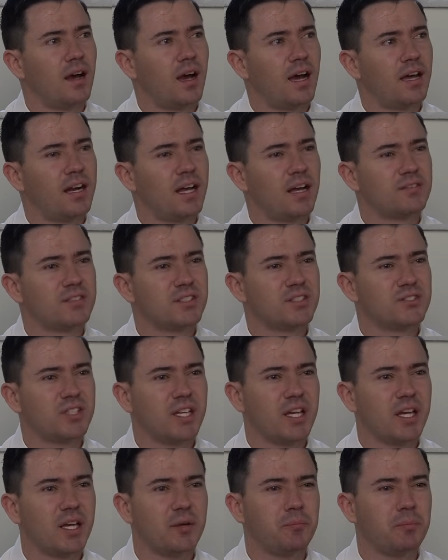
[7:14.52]
I'd have to
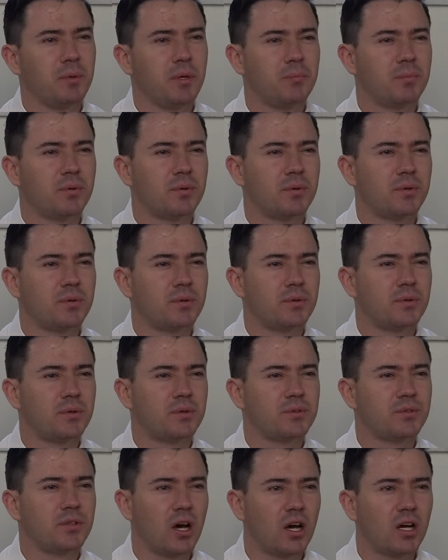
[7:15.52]
say people
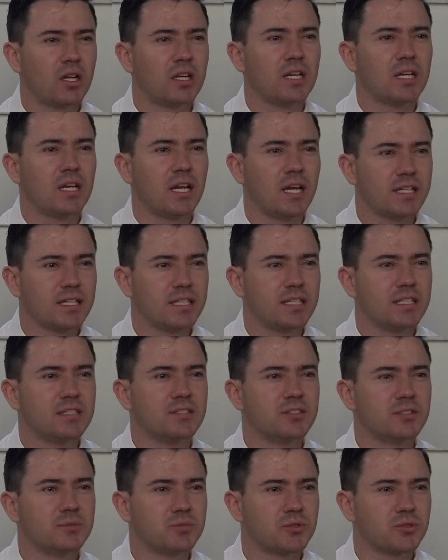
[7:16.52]
not liking
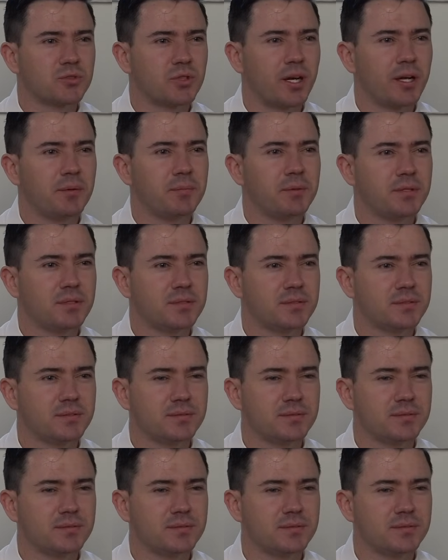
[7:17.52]
and subscribing.